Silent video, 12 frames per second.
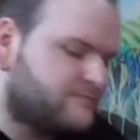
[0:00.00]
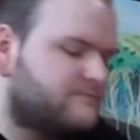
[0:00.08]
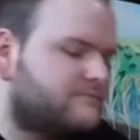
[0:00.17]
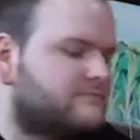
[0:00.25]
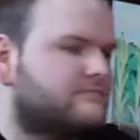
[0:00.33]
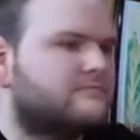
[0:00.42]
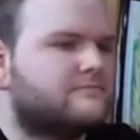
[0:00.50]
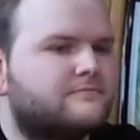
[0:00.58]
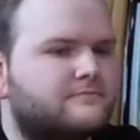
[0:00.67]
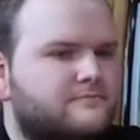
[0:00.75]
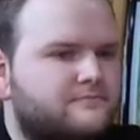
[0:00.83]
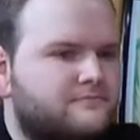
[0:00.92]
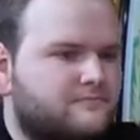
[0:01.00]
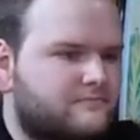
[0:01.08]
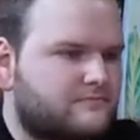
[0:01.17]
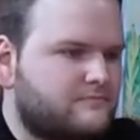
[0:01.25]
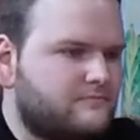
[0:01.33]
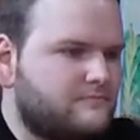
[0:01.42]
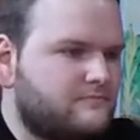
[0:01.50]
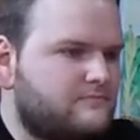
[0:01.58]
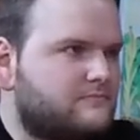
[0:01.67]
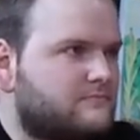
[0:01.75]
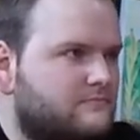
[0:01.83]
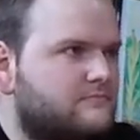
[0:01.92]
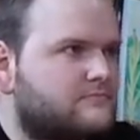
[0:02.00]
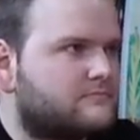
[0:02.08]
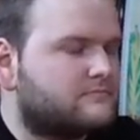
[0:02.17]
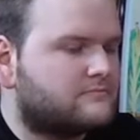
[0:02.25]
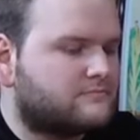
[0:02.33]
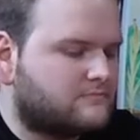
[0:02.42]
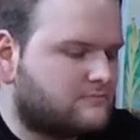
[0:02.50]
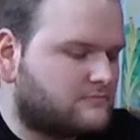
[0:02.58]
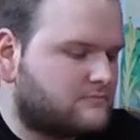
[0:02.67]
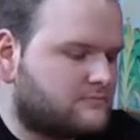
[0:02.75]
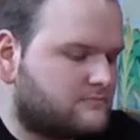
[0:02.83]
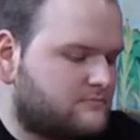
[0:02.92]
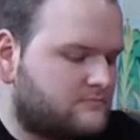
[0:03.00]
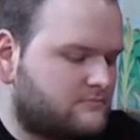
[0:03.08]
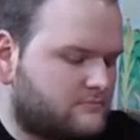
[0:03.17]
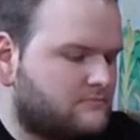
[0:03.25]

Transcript: This person isn't speaking.